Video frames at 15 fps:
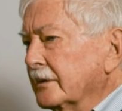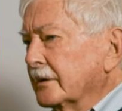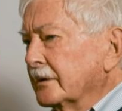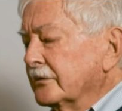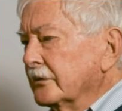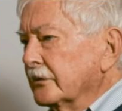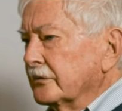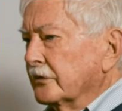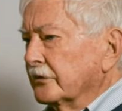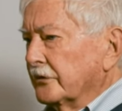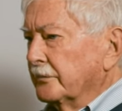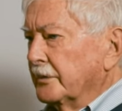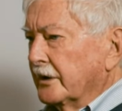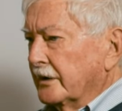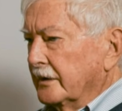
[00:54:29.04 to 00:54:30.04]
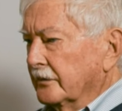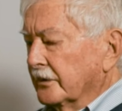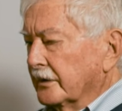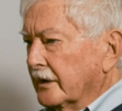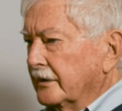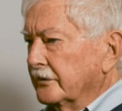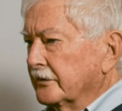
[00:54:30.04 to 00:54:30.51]
yeah, it's not just about
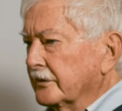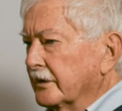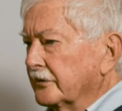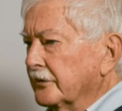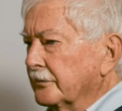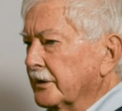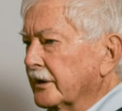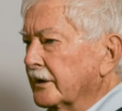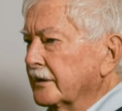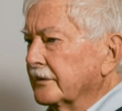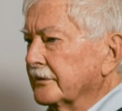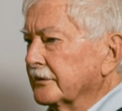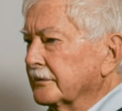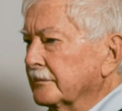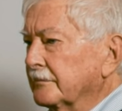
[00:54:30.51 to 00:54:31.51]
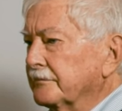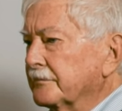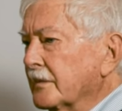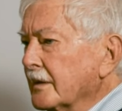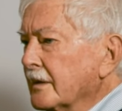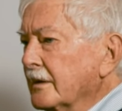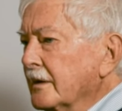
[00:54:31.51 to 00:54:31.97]
irrigation. That's about um,
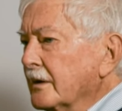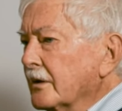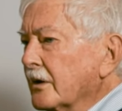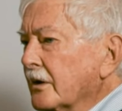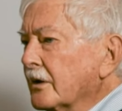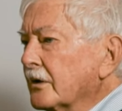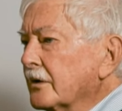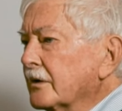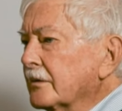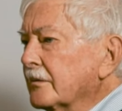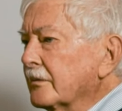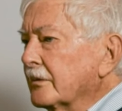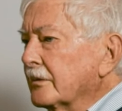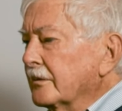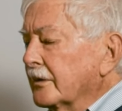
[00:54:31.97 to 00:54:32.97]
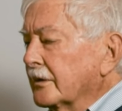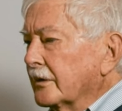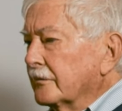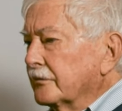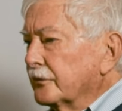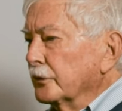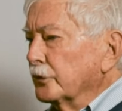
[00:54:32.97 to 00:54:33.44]

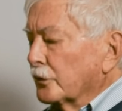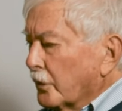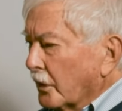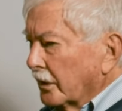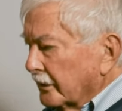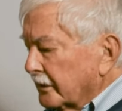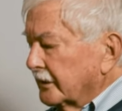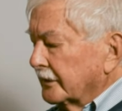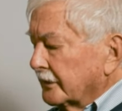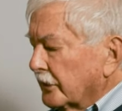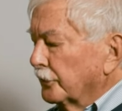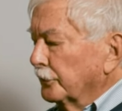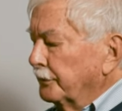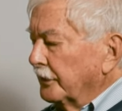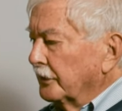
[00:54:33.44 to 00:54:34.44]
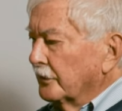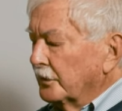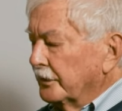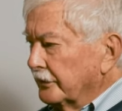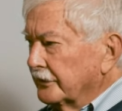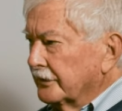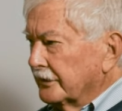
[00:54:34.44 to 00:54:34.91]
uh, fruit quality coping
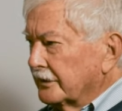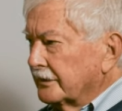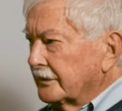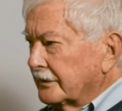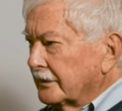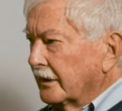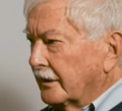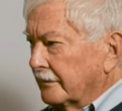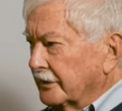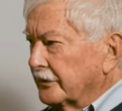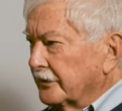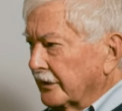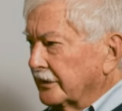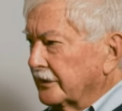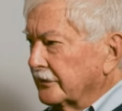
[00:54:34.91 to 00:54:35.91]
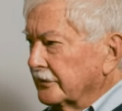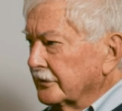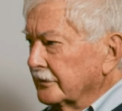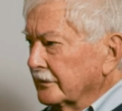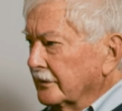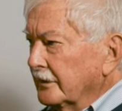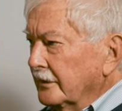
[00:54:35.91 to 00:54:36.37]
with climate
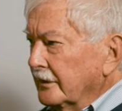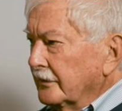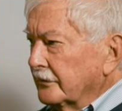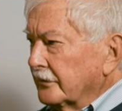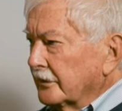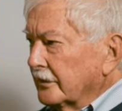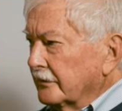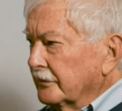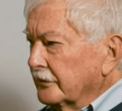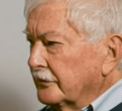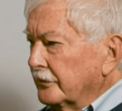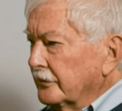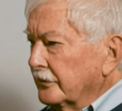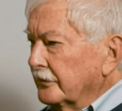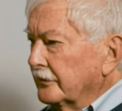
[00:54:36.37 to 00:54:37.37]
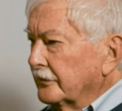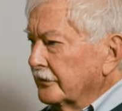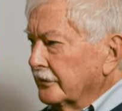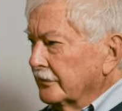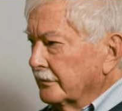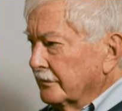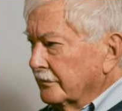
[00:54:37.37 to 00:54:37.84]
change. Mm. So they've introduced
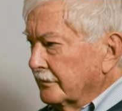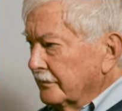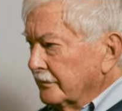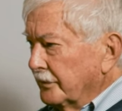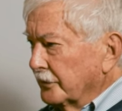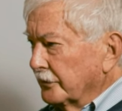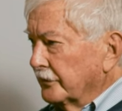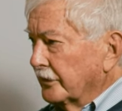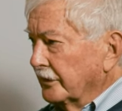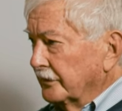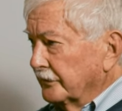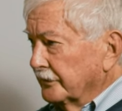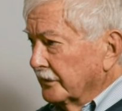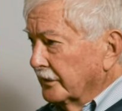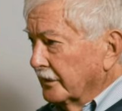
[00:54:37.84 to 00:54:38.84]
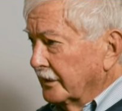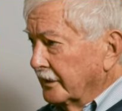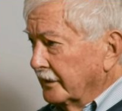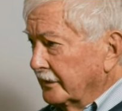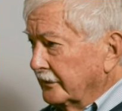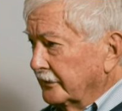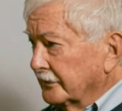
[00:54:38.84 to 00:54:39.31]
some Portuguese
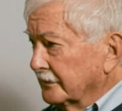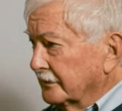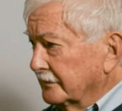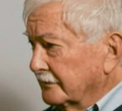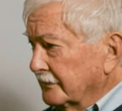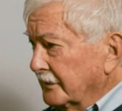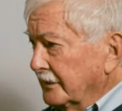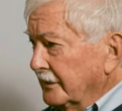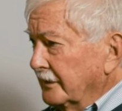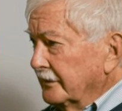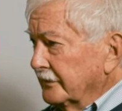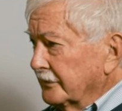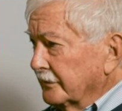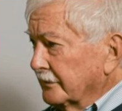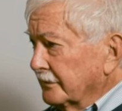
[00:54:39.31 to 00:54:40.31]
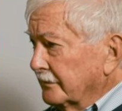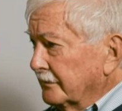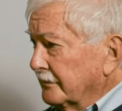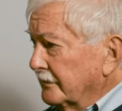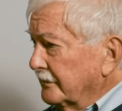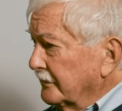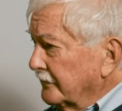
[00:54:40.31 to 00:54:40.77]
varieties and
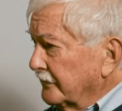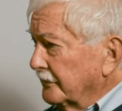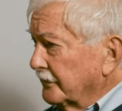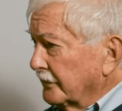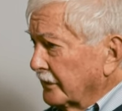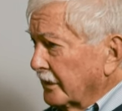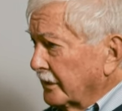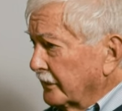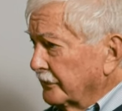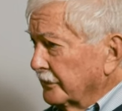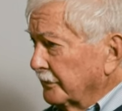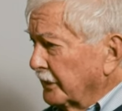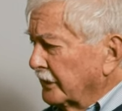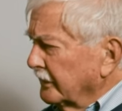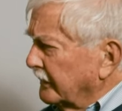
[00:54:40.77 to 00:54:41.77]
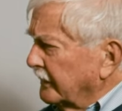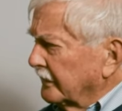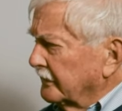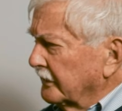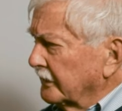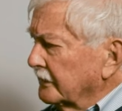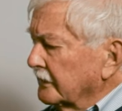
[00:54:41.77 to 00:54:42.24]
some varieties from Italy, I
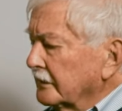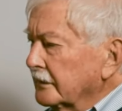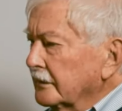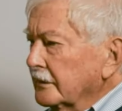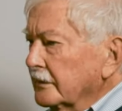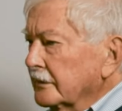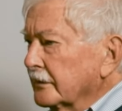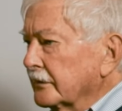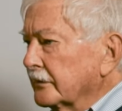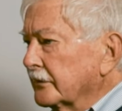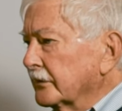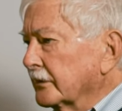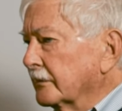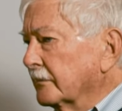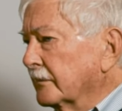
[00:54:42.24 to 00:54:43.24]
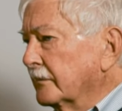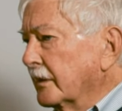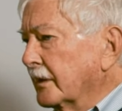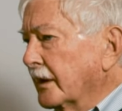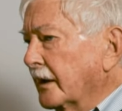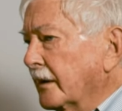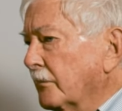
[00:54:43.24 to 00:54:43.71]
think, mm. that
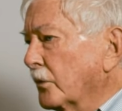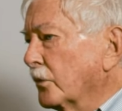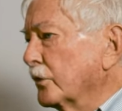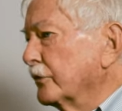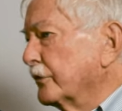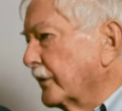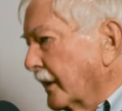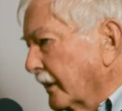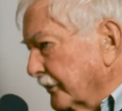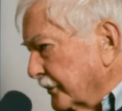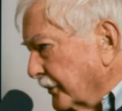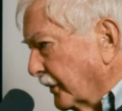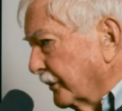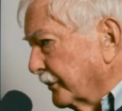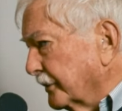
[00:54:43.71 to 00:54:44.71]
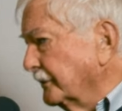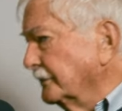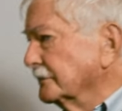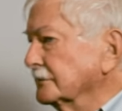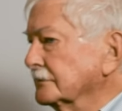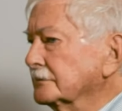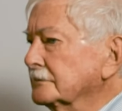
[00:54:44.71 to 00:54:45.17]
um, are more drought tolerant
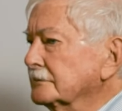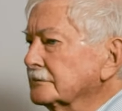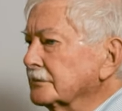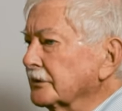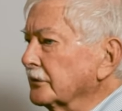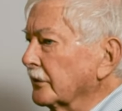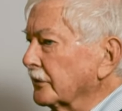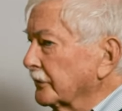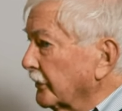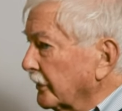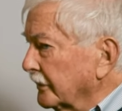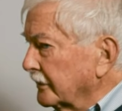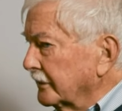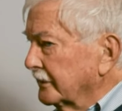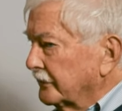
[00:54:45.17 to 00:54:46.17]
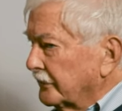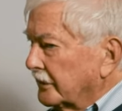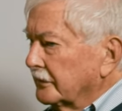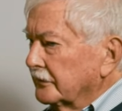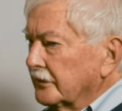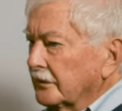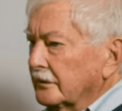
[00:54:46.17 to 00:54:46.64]
but not totally
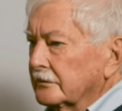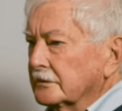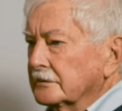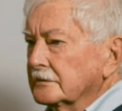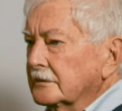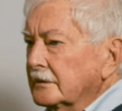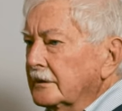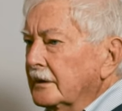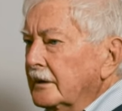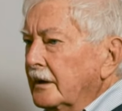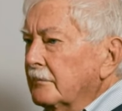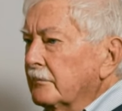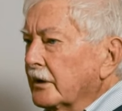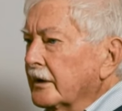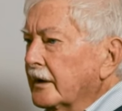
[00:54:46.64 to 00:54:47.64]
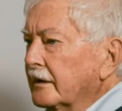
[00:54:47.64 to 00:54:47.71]
drought tolerant, but